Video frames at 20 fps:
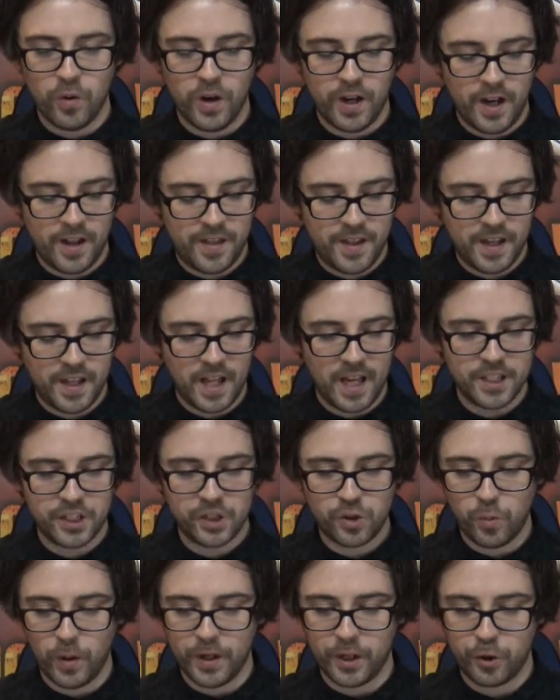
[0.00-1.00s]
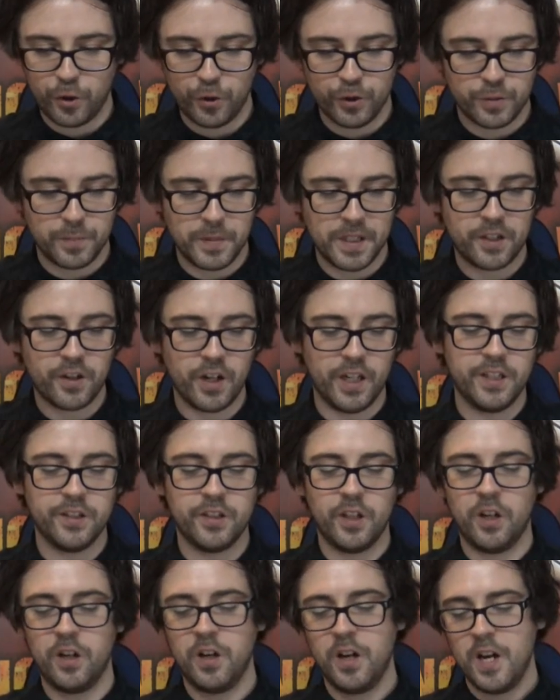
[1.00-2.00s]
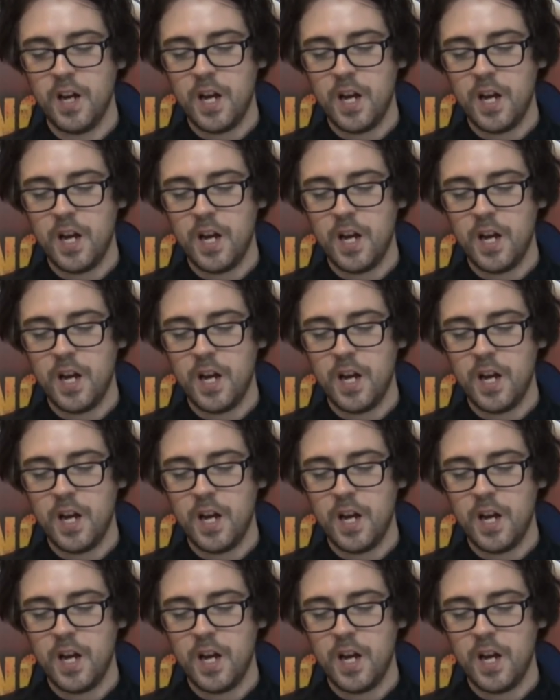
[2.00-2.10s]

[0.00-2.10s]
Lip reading: And I think that's quite good, Meat Grinder.